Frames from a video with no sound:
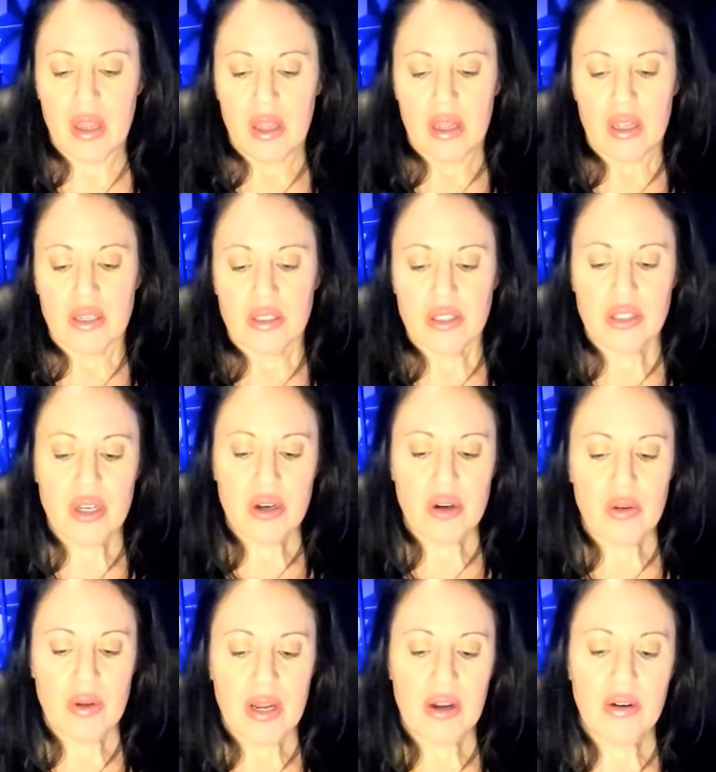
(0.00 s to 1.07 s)

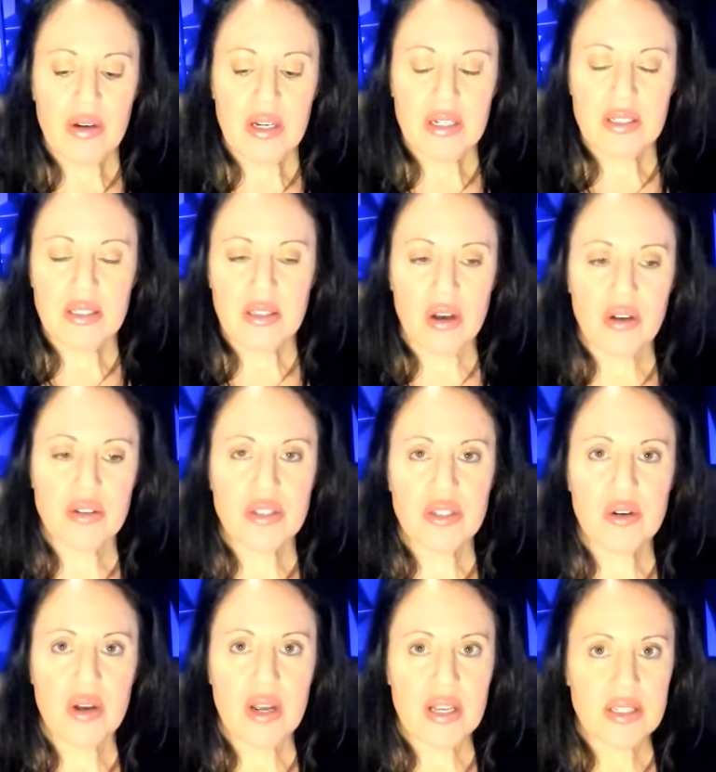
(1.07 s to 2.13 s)
So Aries
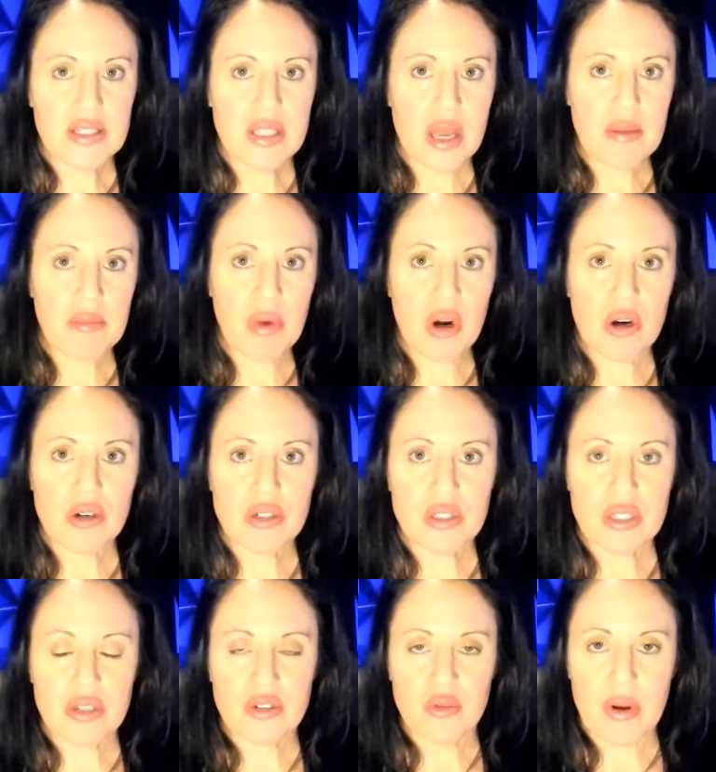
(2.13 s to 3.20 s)
also has that
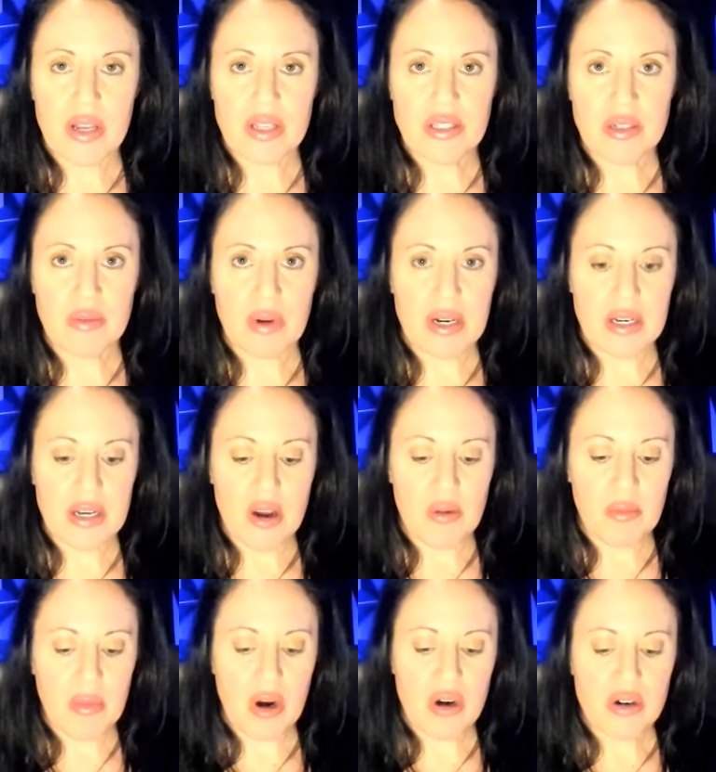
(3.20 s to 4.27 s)
Mars transit right now.
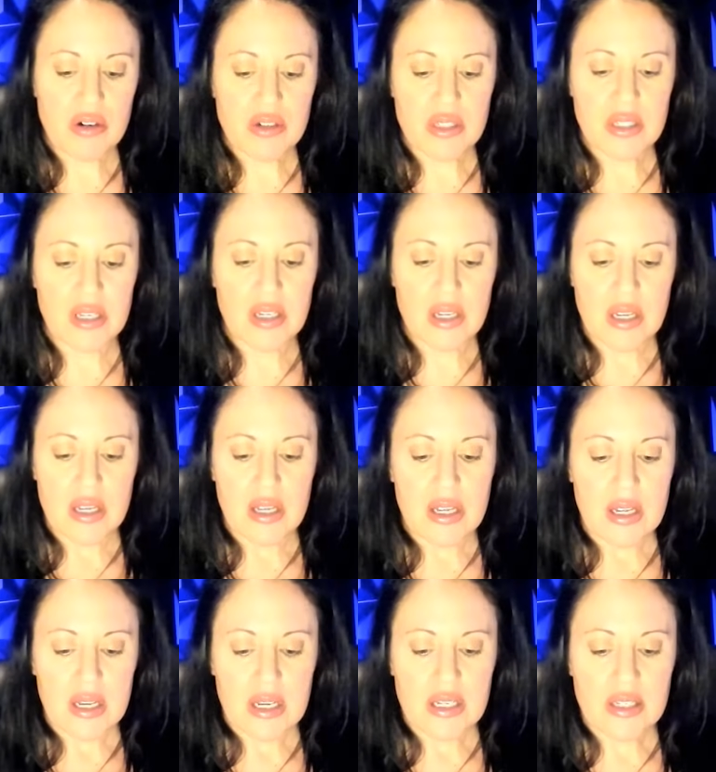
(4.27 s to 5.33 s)
Mars
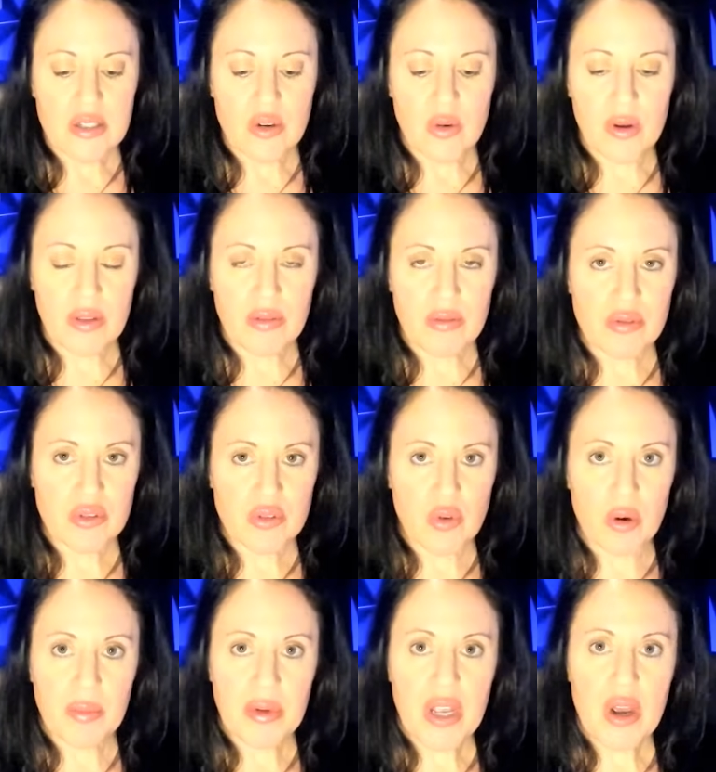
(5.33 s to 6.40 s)
is going through
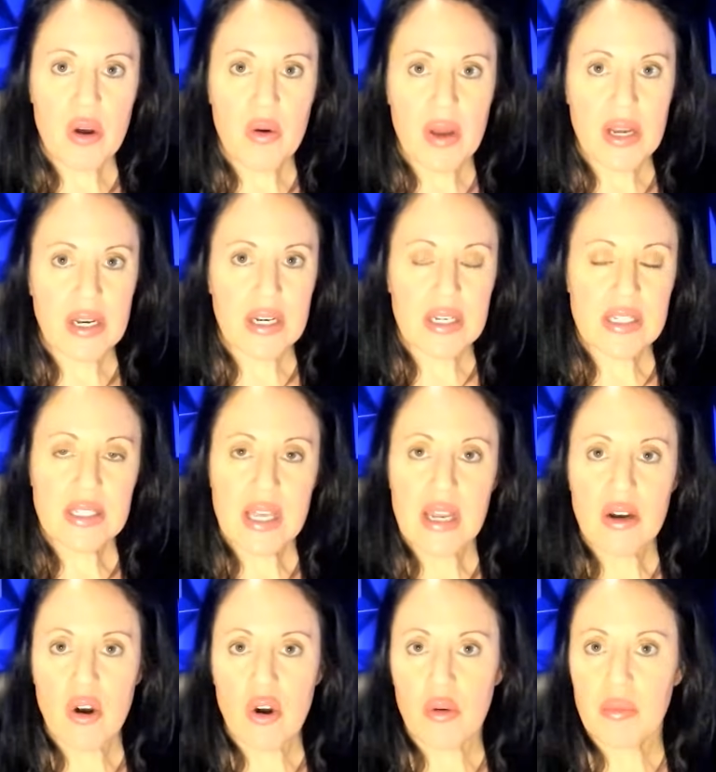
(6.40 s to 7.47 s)
Scorpio, and it is at
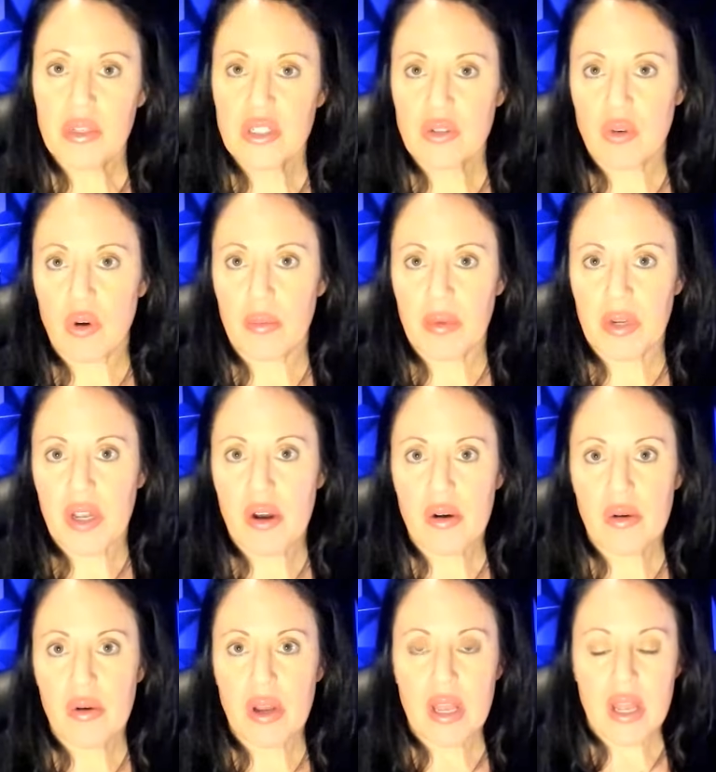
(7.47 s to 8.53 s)
home in
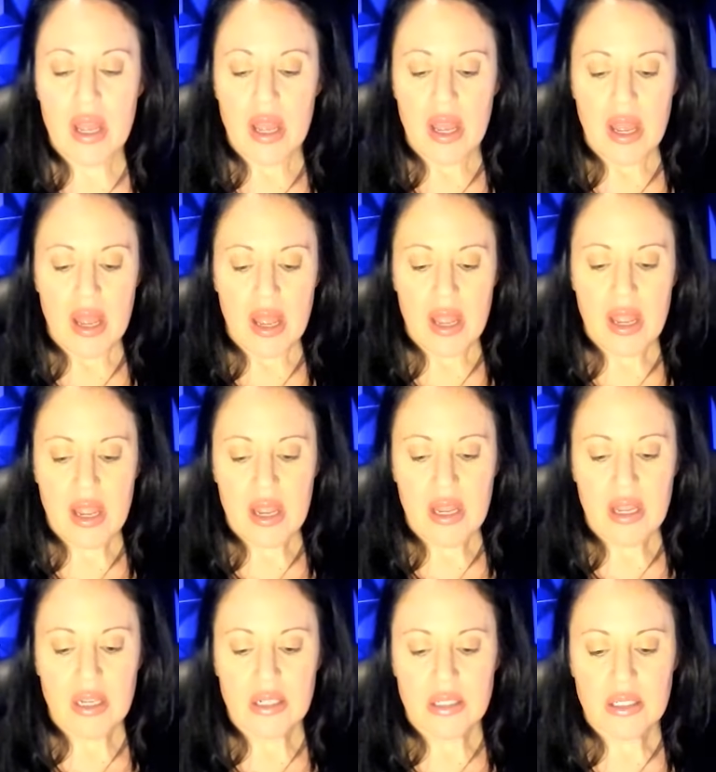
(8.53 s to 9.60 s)
Scorpio,
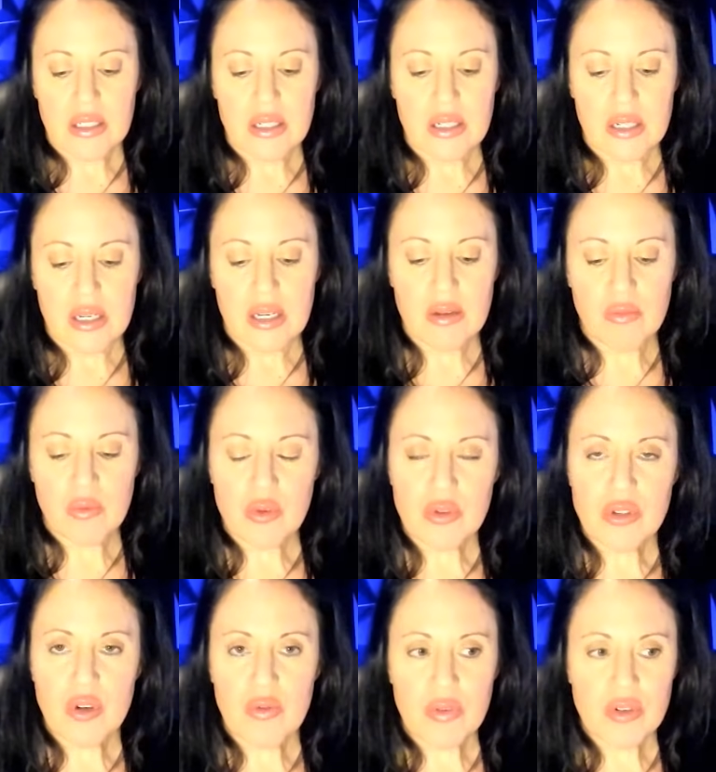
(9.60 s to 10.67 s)
and it
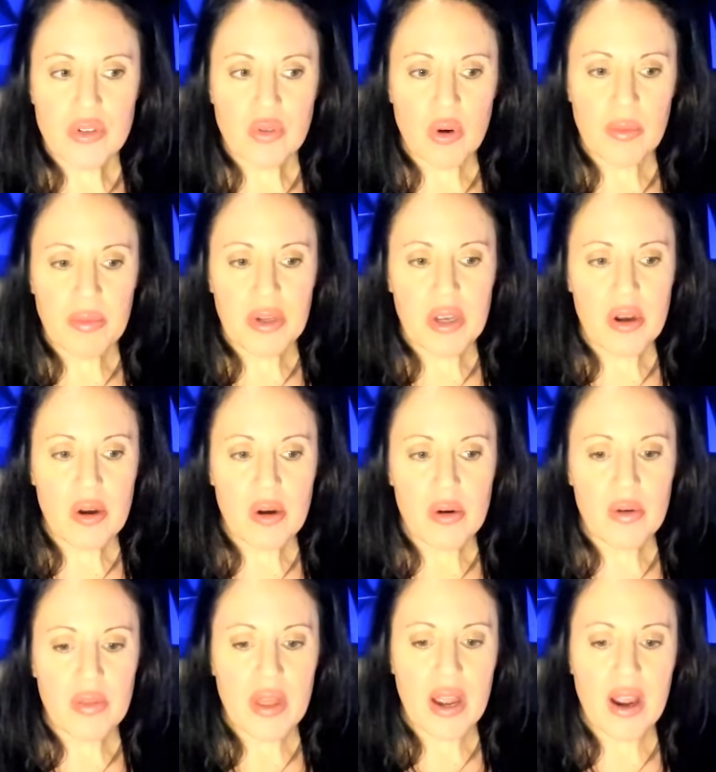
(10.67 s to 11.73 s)
rules over
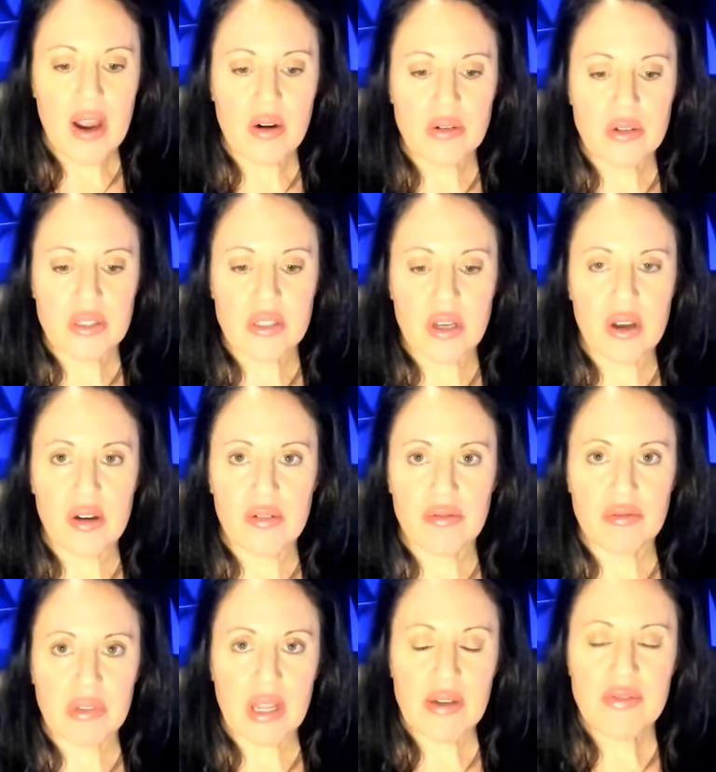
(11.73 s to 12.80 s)
Scorpio, the house of
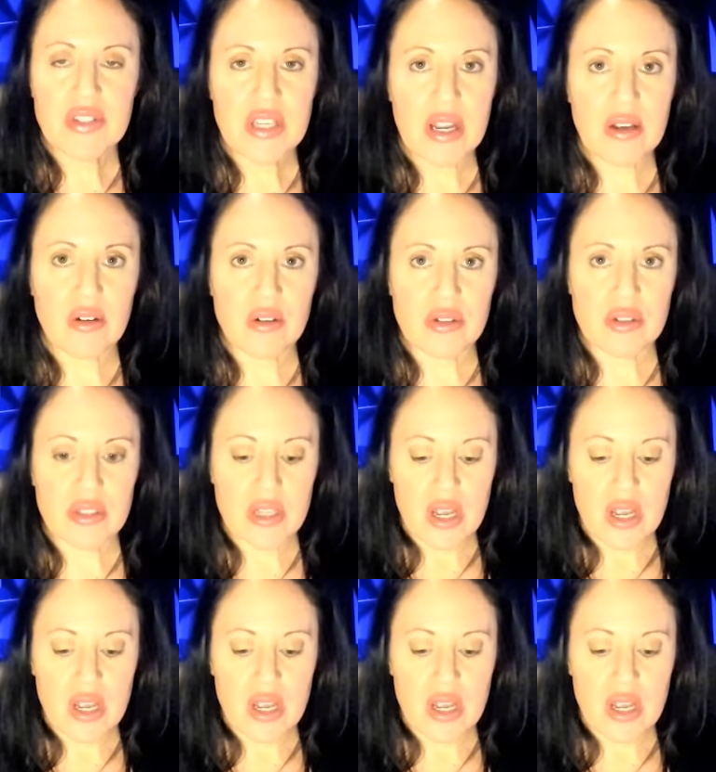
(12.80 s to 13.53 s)
life cycles,